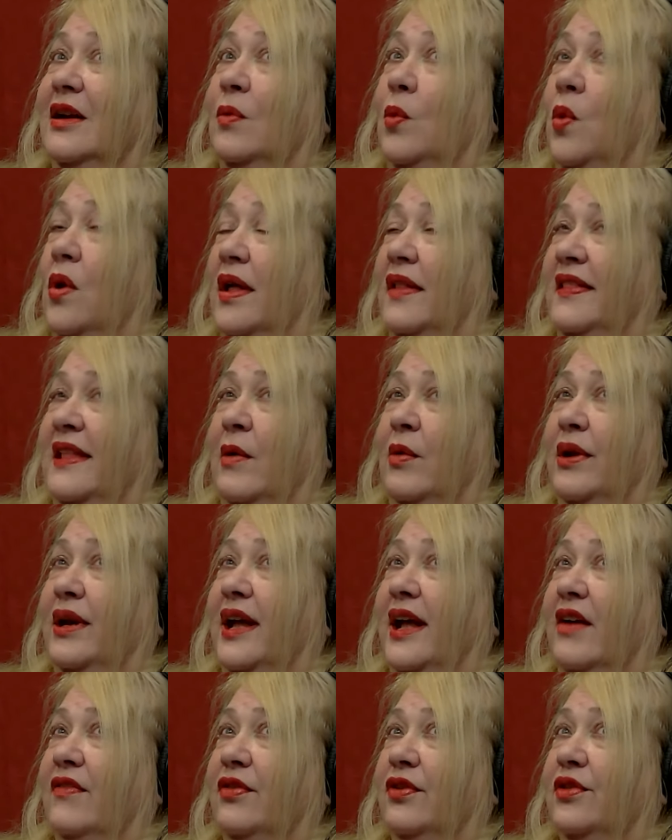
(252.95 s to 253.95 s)
one that would
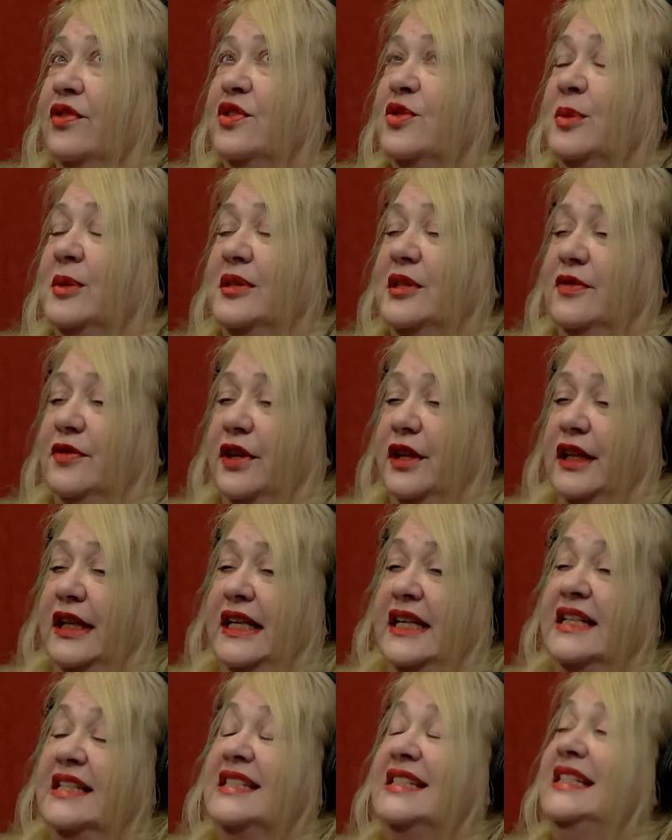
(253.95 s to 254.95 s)
ever
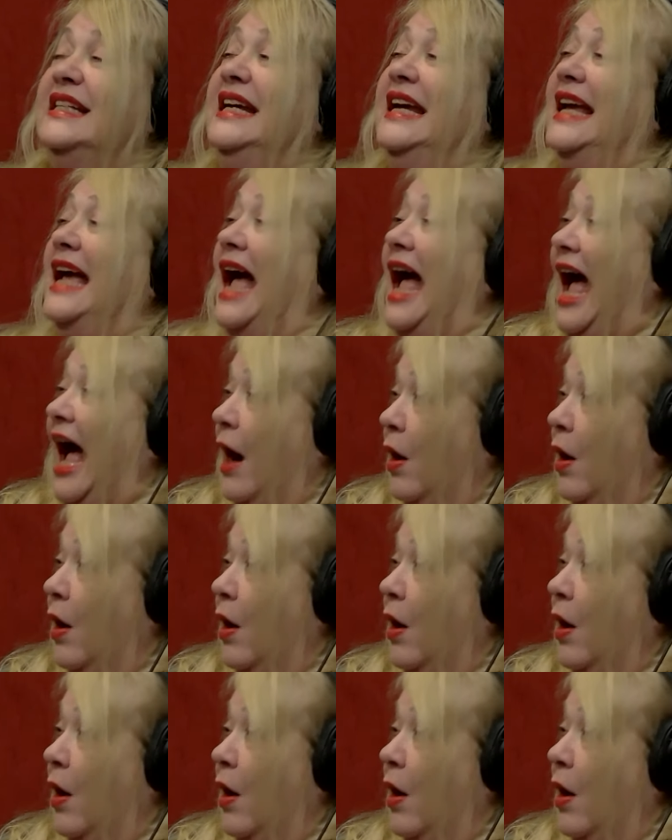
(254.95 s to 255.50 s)
specifically seek